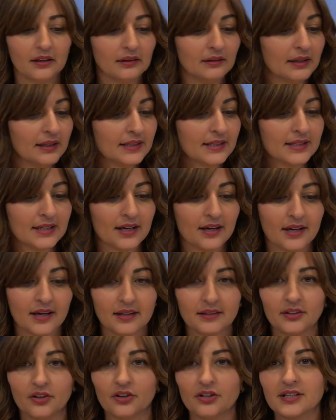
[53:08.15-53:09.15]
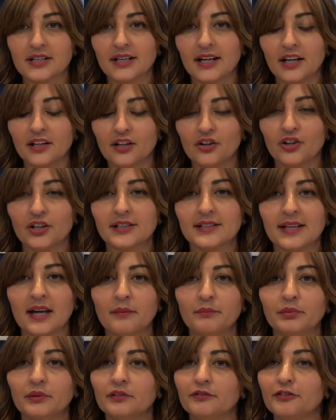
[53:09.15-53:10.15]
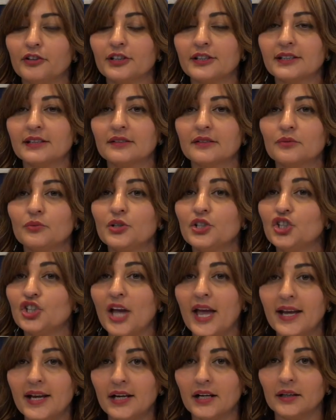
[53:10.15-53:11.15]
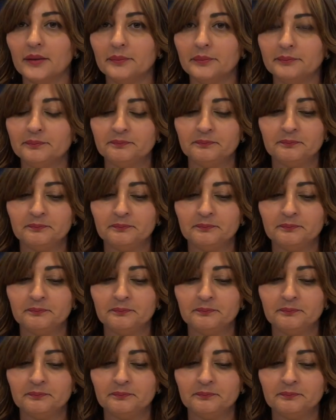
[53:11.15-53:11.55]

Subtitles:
Let's say there is another example with Jacob.